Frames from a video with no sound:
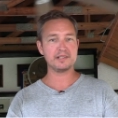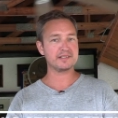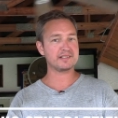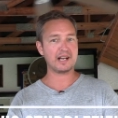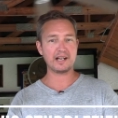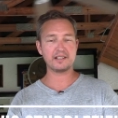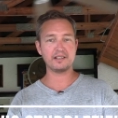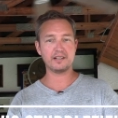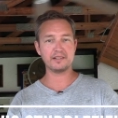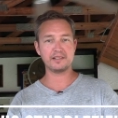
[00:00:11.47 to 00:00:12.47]

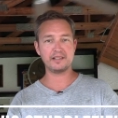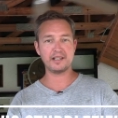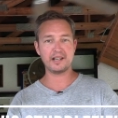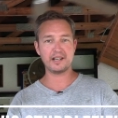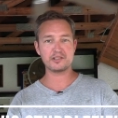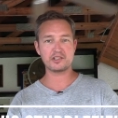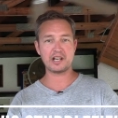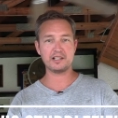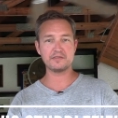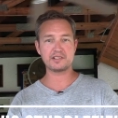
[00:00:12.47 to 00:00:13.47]
stocking all the uh,
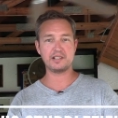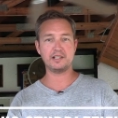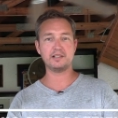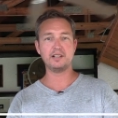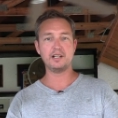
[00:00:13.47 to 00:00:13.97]
shelves here